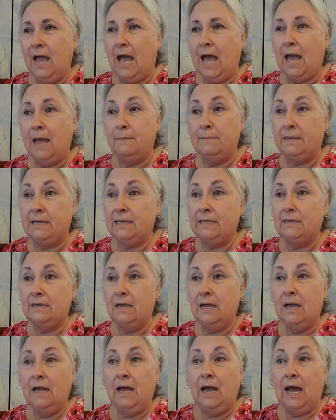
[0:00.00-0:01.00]
I mean,
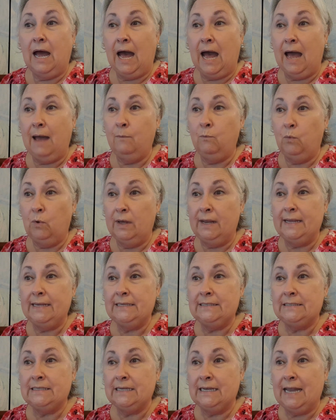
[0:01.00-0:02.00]
I'm willing
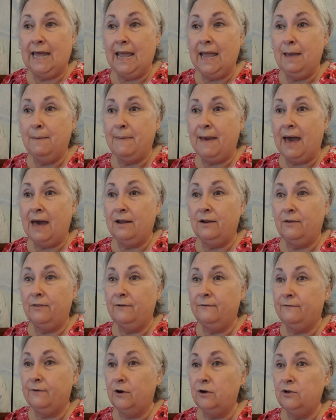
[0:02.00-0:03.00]
to lay about on the
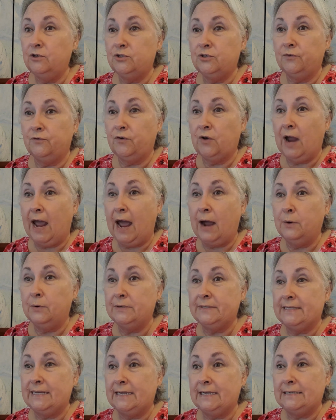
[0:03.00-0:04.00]
furniture for
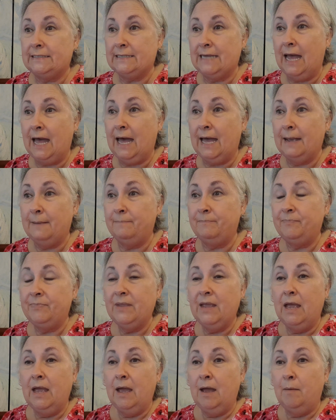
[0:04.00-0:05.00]
hours at a time,
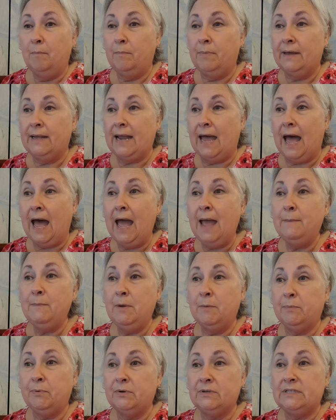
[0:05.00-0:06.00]
but I'm a
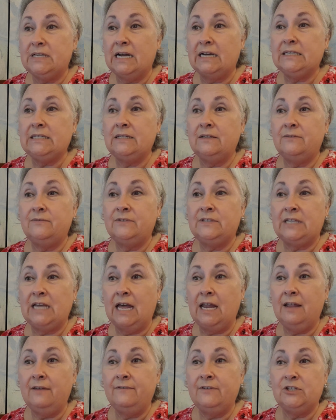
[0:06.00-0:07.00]
productive
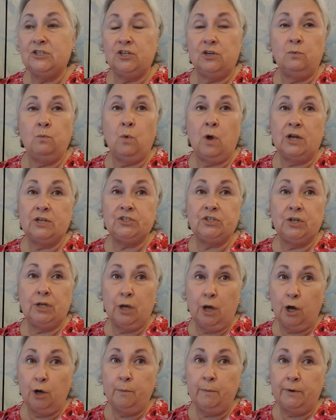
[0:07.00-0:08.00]
television watching
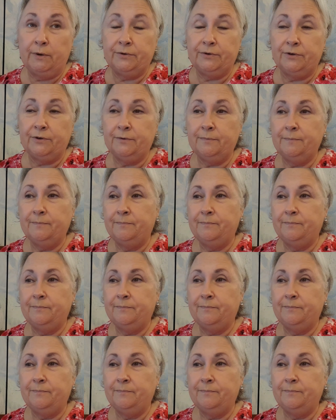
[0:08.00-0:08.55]
homeowner.